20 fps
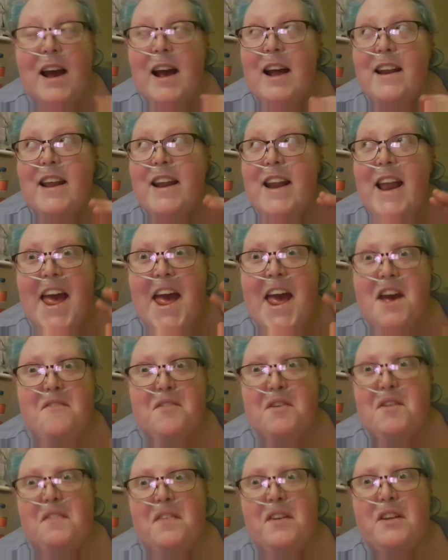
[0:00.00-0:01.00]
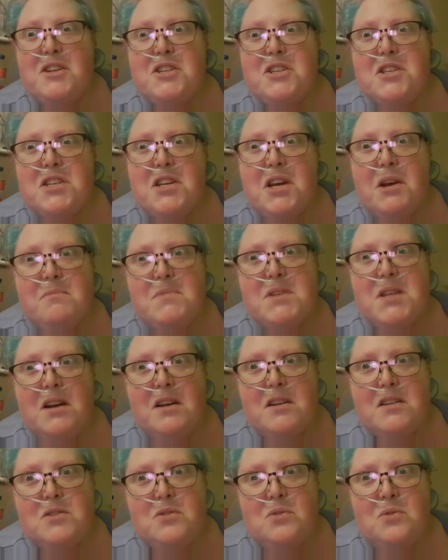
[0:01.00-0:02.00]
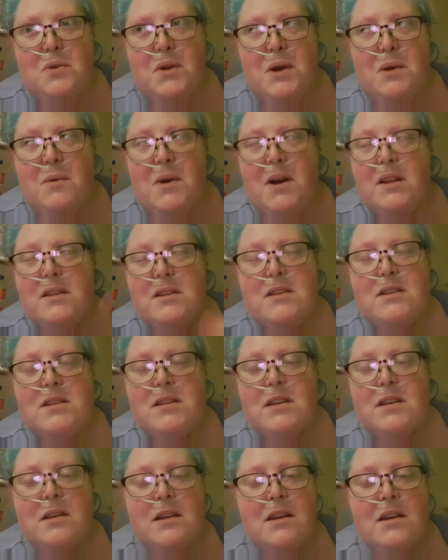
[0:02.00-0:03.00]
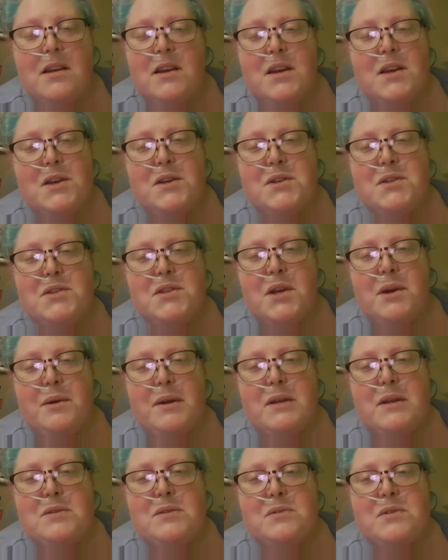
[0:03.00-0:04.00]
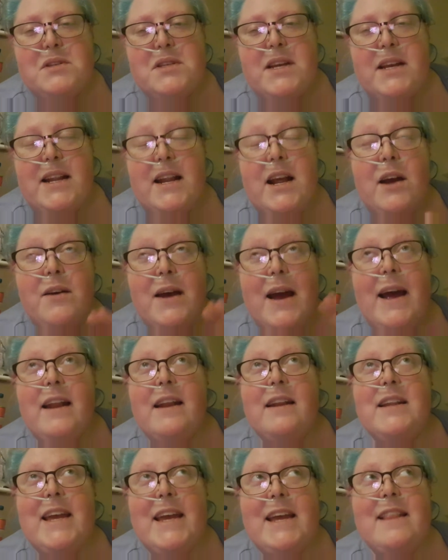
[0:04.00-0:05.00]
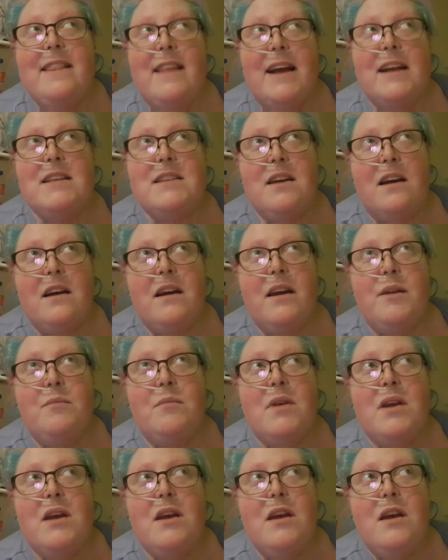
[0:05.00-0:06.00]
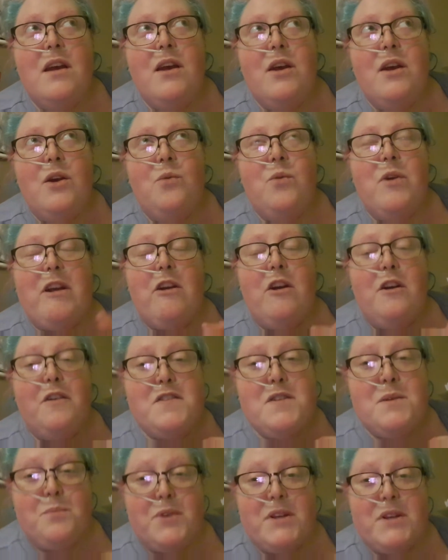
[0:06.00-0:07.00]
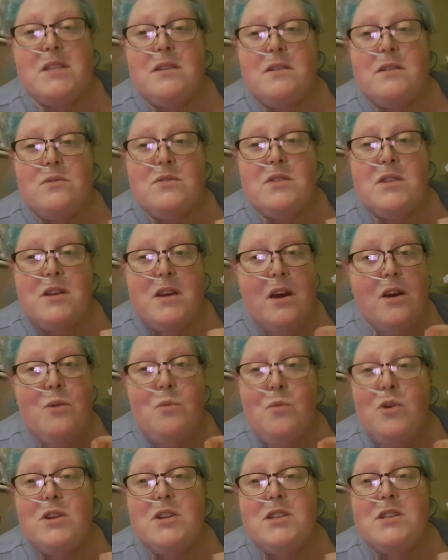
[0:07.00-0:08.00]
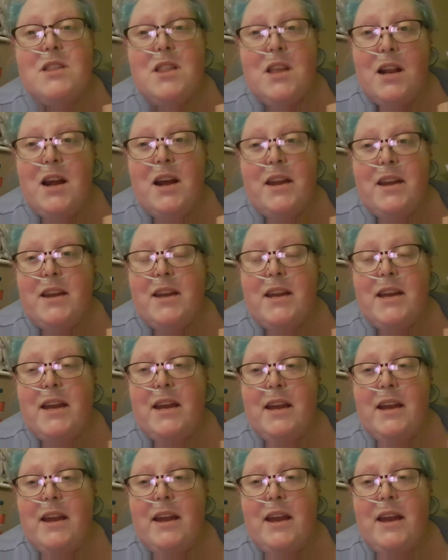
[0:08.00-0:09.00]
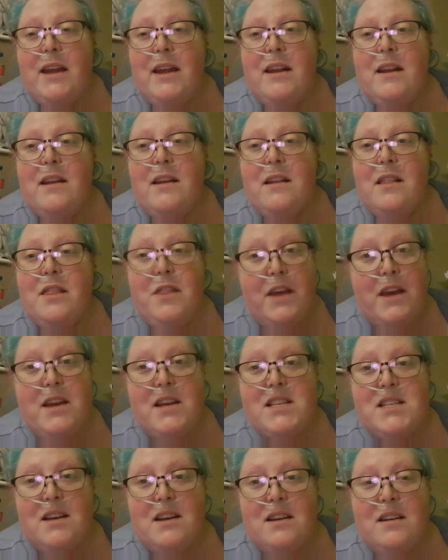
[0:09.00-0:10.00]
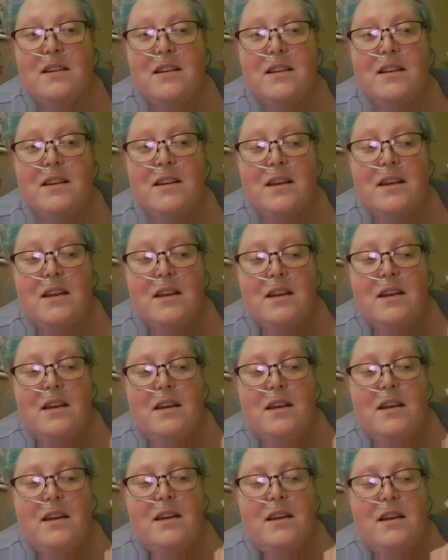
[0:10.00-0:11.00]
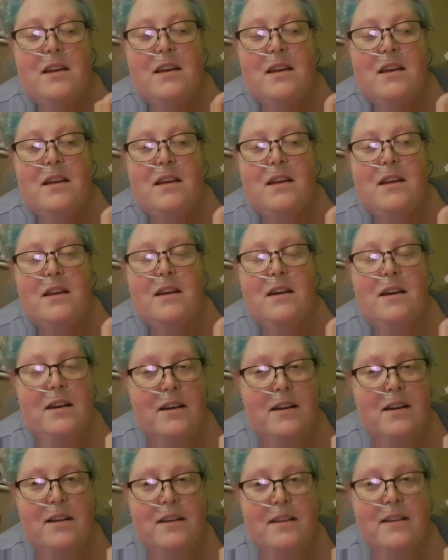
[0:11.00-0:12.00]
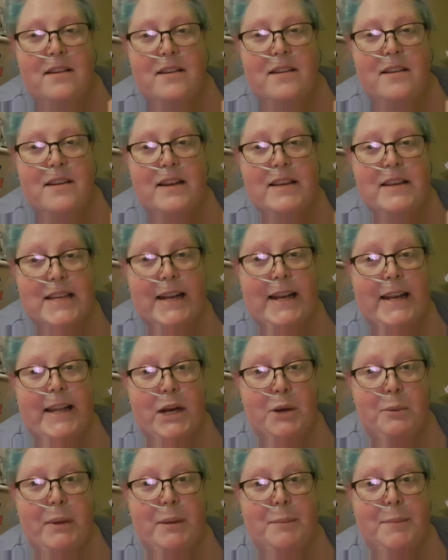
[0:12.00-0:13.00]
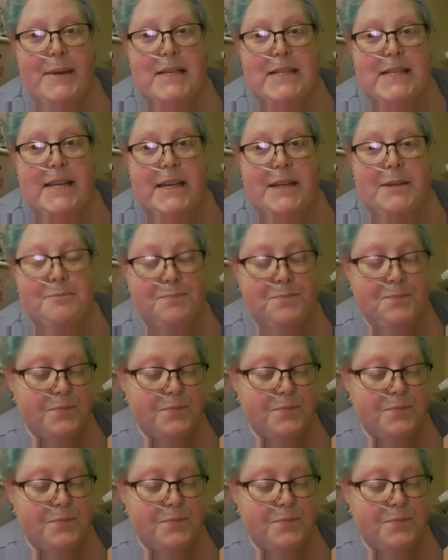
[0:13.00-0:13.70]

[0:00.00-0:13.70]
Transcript: and then everything just comes at us all at once. So exhausting. Oh, and in that time, we're off to Bristol to go and watch The Lion King in theatre. It's a little bit busy.